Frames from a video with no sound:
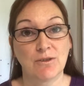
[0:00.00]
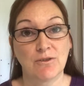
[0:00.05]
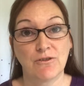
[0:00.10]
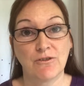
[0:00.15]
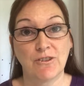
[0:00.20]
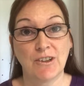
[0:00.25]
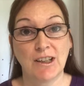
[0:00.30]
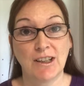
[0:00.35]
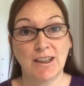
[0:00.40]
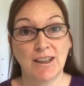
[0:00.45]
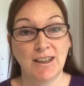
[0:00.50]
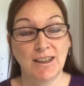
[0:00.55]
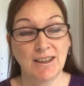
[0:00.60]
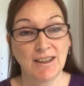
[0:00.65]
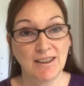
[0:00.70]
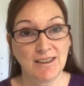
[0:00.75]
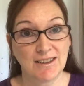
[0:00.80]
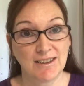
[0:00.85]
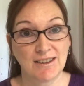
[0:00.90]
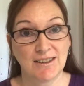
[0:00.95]
fine,
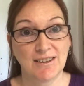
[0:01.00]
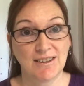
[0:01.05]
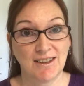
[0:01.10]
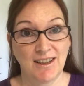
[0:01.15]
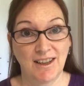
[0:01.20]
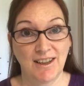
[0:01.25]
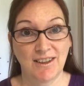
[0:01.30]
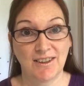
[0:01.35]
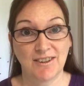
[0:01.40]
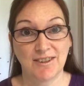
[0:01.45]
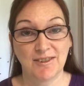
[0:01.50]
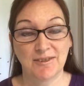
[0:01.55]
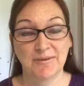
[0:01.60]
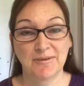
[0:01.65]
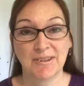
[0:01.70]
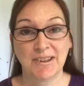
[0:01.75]
thin hair.